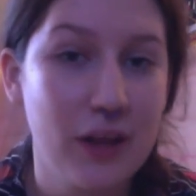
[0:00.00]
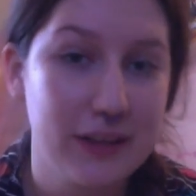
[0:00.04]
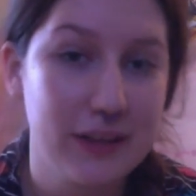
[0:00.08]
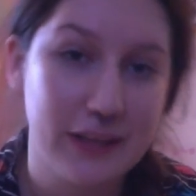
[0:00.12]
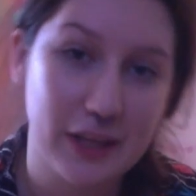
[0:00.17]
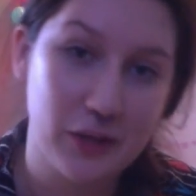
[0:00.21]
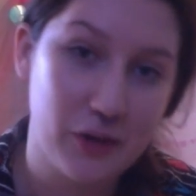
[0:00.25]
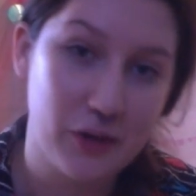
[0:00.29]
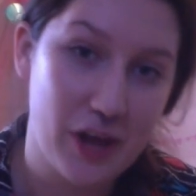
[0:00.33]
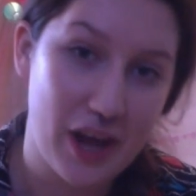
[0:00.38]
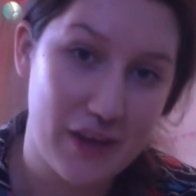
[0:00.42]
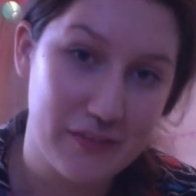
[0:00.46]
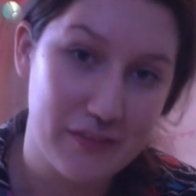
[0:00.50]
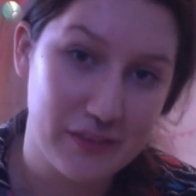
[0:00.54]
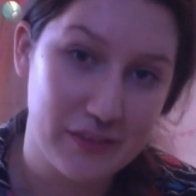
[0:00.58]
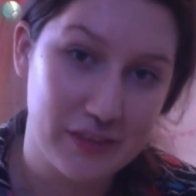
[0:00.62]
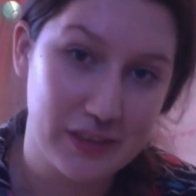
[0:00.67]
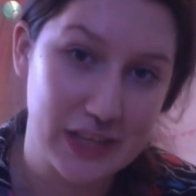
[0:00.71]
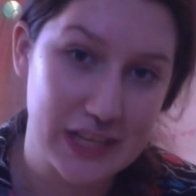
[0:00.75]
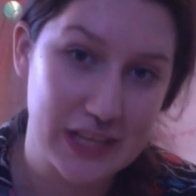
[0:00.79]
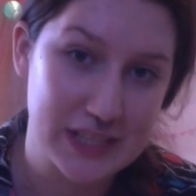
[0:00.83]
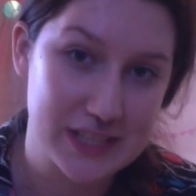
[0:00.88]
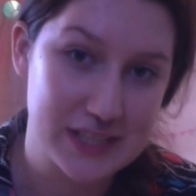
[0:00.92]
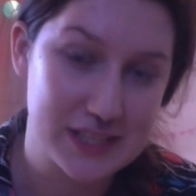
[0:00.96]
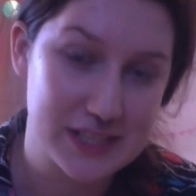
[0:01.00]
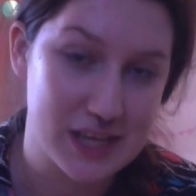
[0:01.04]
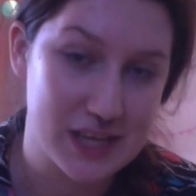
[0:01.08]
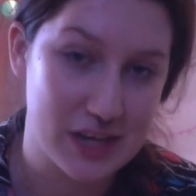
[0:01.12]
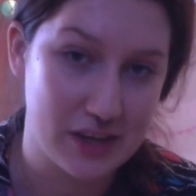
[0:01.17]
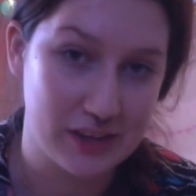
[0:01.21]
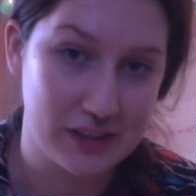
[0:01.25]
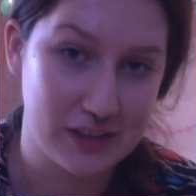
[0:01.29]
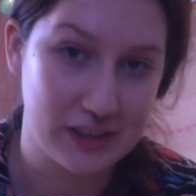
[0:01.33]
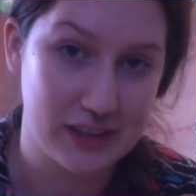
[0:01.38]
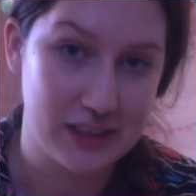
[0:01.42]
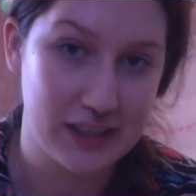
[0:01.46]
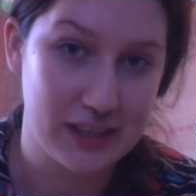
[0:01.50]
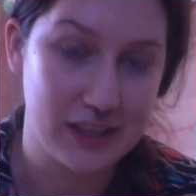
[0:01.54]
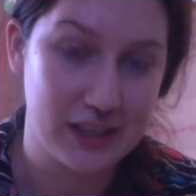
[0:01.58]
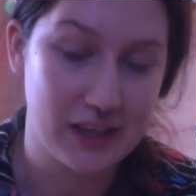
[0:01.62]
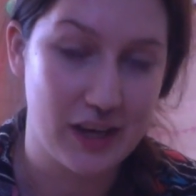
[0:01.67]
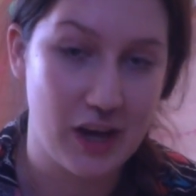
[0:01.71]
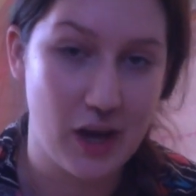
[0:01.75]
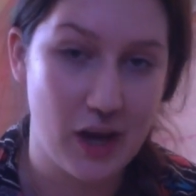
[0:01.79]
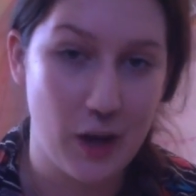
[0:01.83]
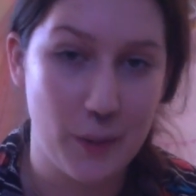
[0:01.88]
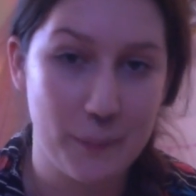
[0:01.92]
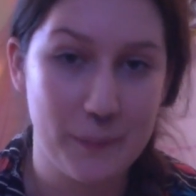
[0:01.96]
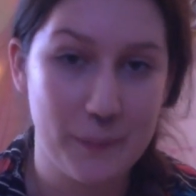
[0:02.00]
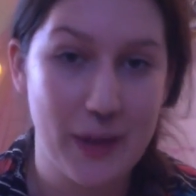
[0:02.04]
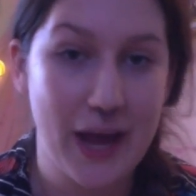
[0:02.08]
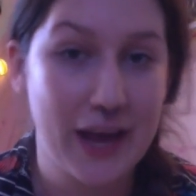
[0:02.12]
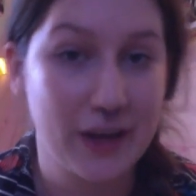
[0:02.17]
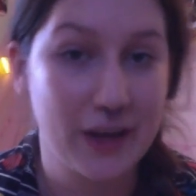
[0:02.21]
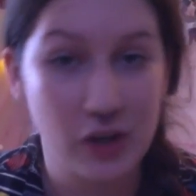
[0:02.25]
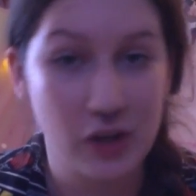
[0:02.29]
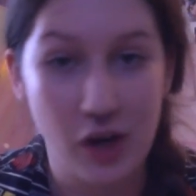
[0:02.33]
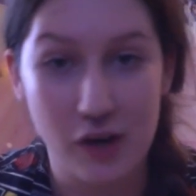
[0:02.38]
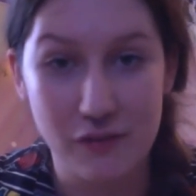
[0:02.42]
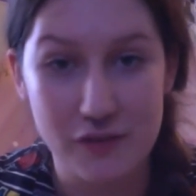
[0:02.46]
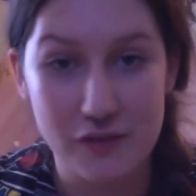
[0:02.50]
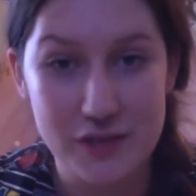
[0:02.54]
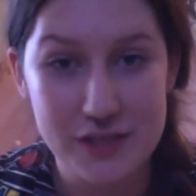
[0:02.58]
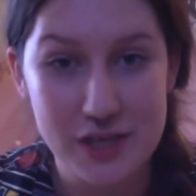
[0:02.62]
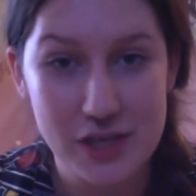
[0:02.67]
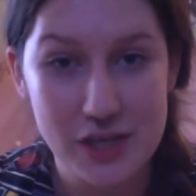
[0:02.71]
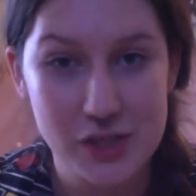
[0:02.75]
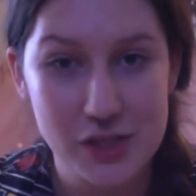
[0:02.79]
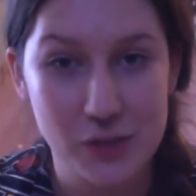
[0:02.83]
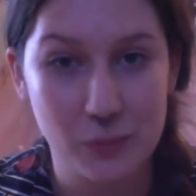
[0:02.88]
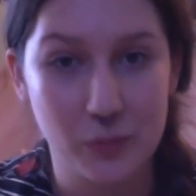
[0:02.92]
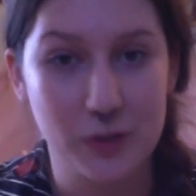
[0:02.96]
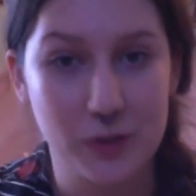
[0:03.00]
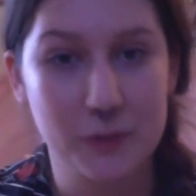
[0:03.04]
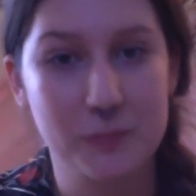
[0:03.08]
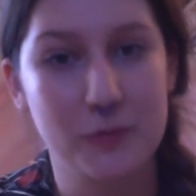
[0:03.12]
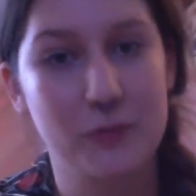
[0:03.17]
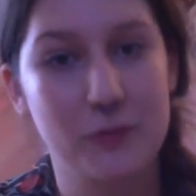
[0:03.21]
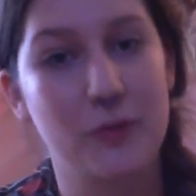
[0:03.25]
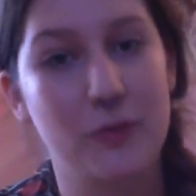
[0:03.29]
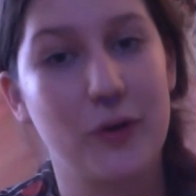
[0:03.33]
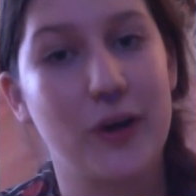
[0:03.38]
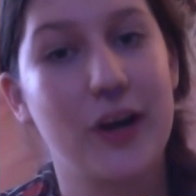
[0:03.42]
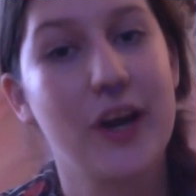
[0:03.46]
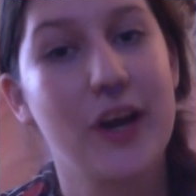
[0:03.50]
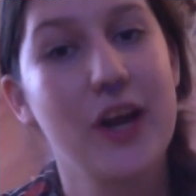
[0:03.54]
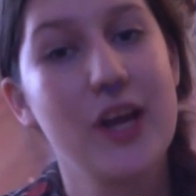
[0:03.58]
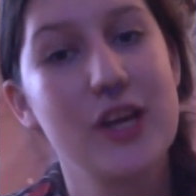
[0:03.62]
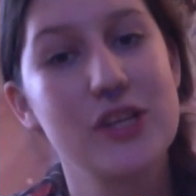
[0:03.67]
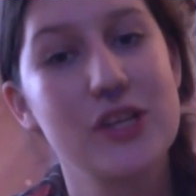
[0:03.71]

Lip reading: that you haven't necessarily had a conversation with before.